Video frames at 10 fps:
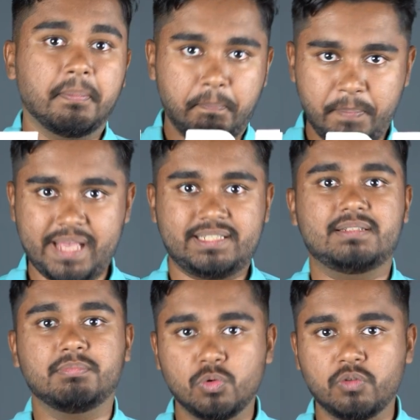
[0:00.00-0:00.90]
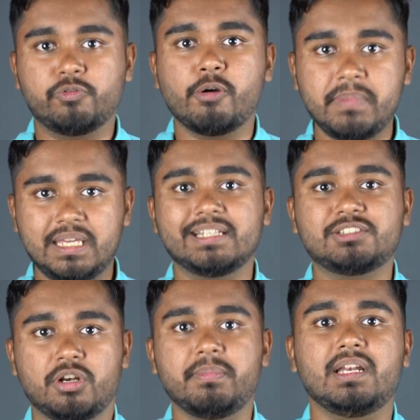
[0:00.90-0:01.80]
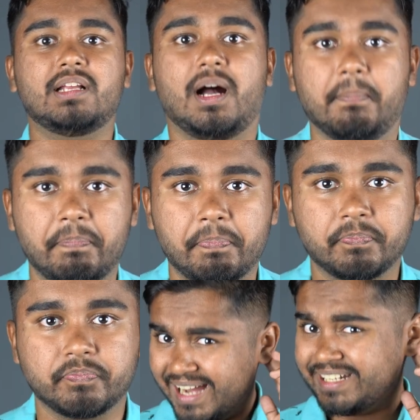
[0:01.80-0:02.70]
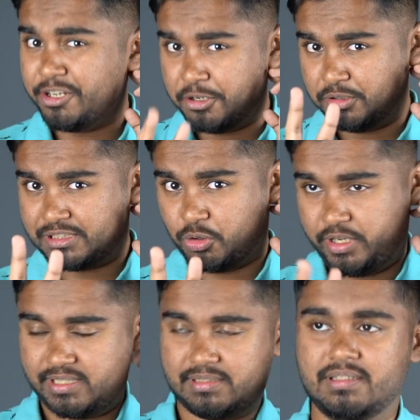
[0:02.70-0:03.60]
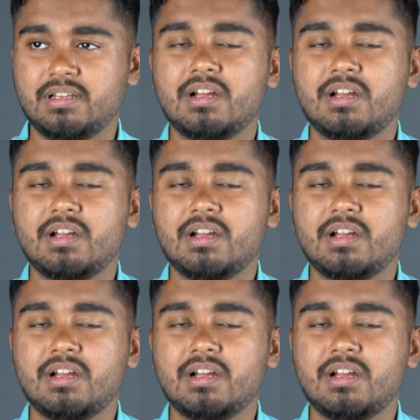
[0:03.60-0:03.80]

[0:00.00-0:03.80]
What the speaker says: best move for me is to remain calm. I'll tell you 2 stories.